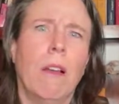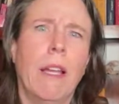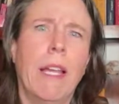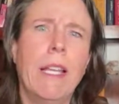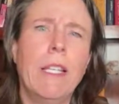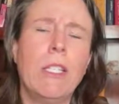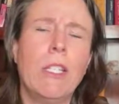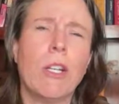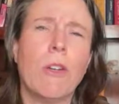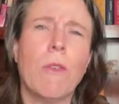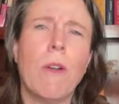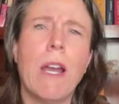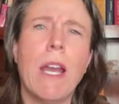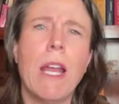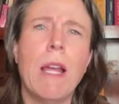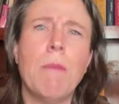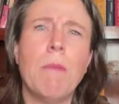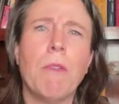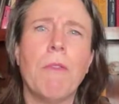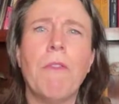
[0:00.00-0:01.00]

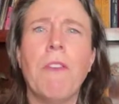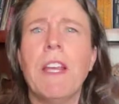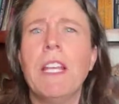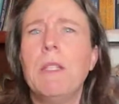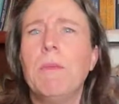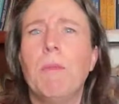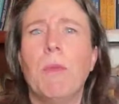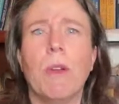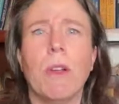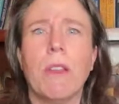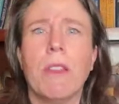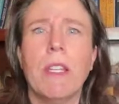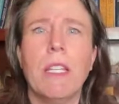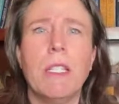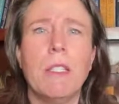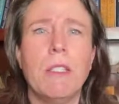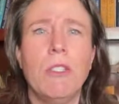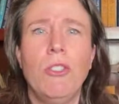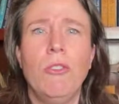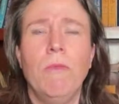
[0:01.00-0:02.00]
Instagram or Facebook
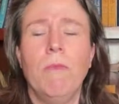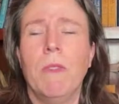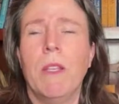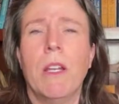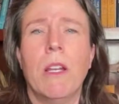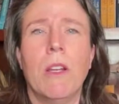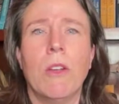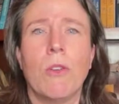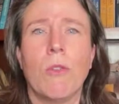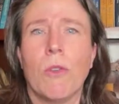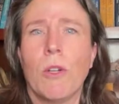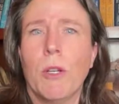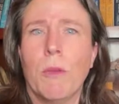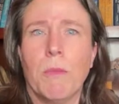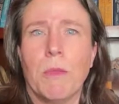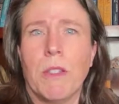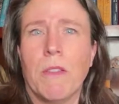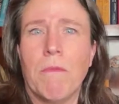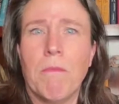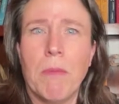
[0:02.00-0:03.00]
these, you know,
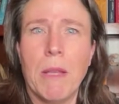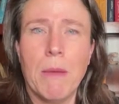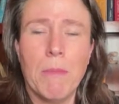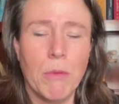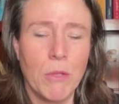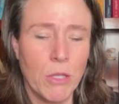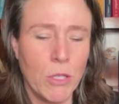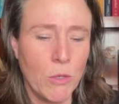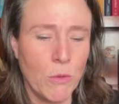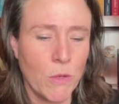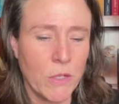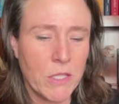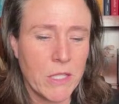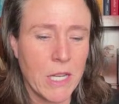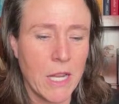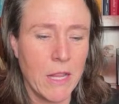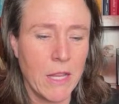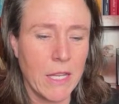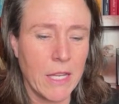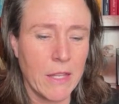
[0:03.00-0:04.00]
groups of people who are
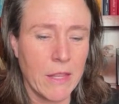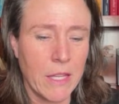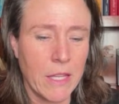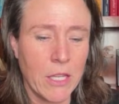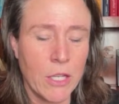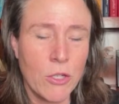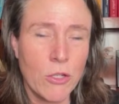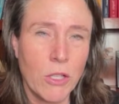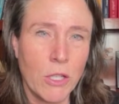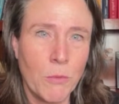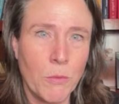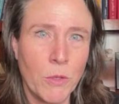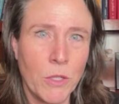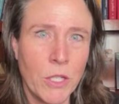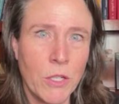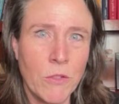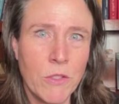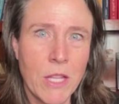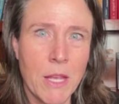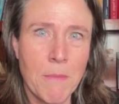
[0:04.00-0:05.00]
selling it. They usually will
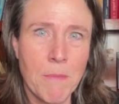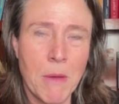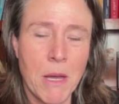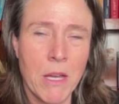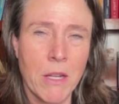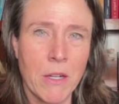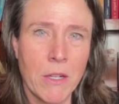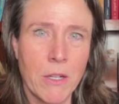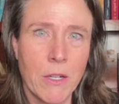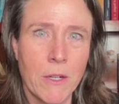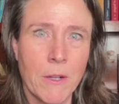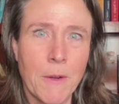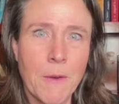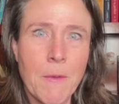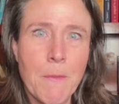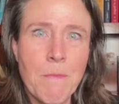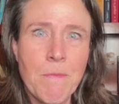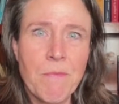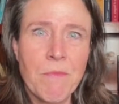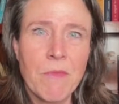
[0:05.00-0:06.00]
use that moniker.
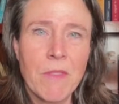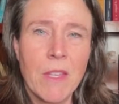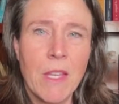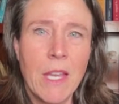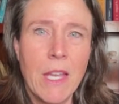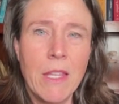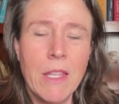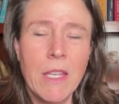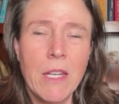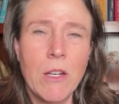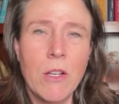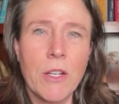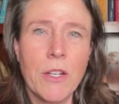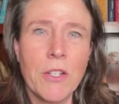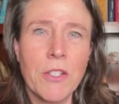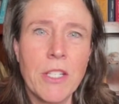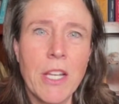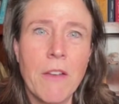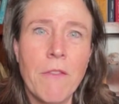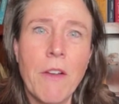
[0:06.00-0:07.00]
And then hook
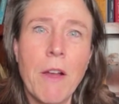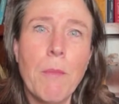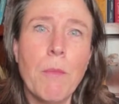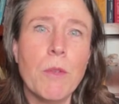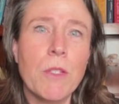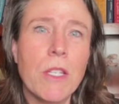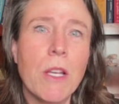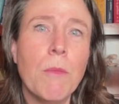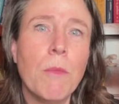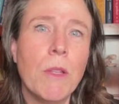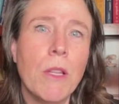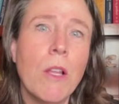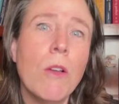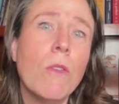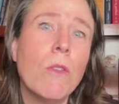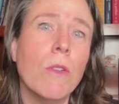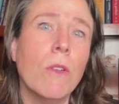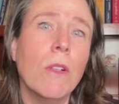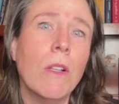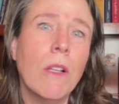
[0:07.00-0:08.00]
yourself up with someone
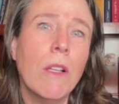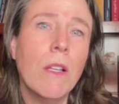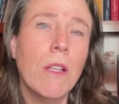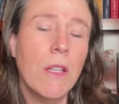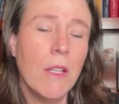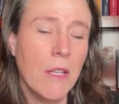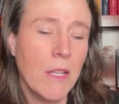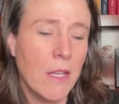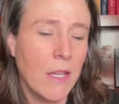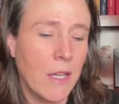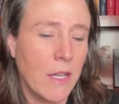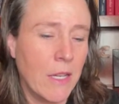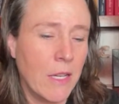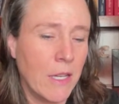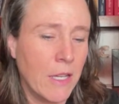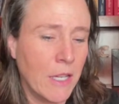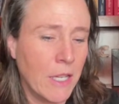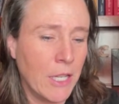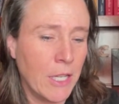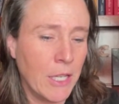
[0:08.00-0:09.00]
local
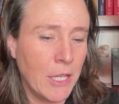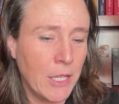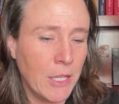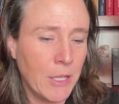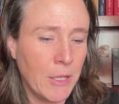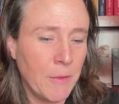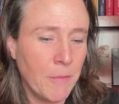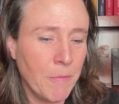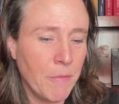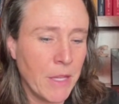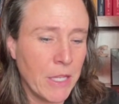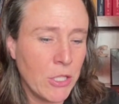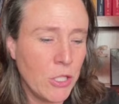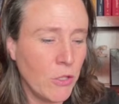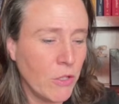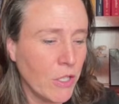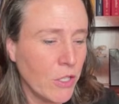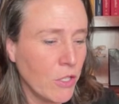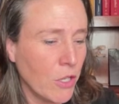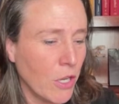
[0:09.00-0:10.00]
that
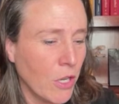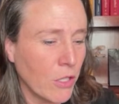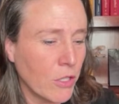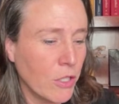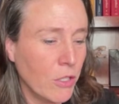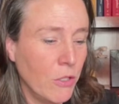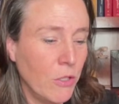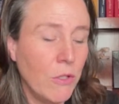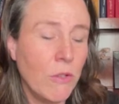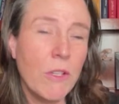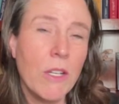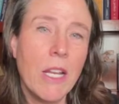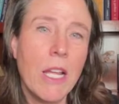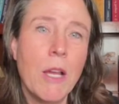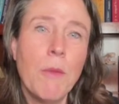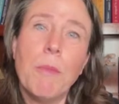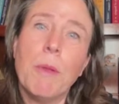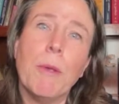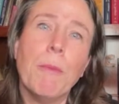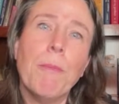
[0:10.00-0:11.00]
you can talk to who can
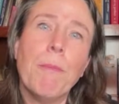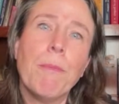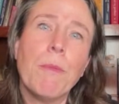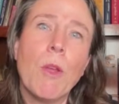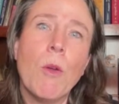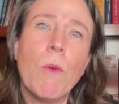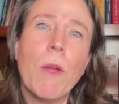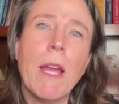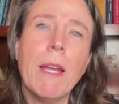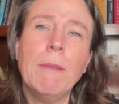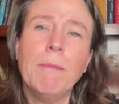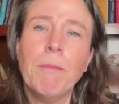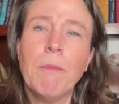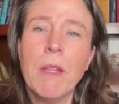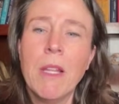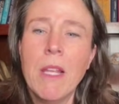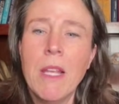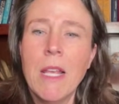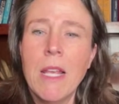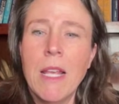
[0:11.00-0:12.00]
help you. Okay.
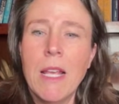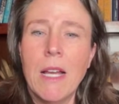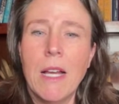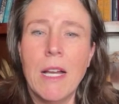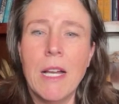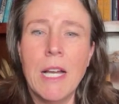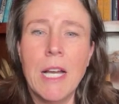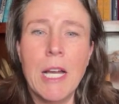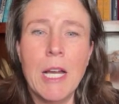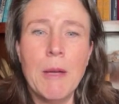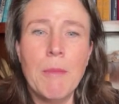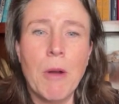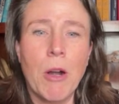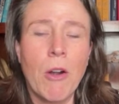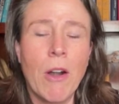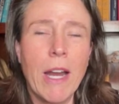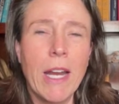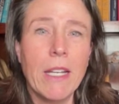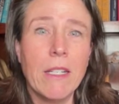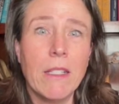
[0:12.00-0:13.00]
All
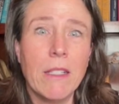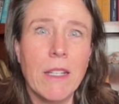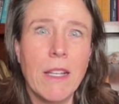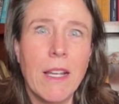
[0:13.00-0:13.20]
right.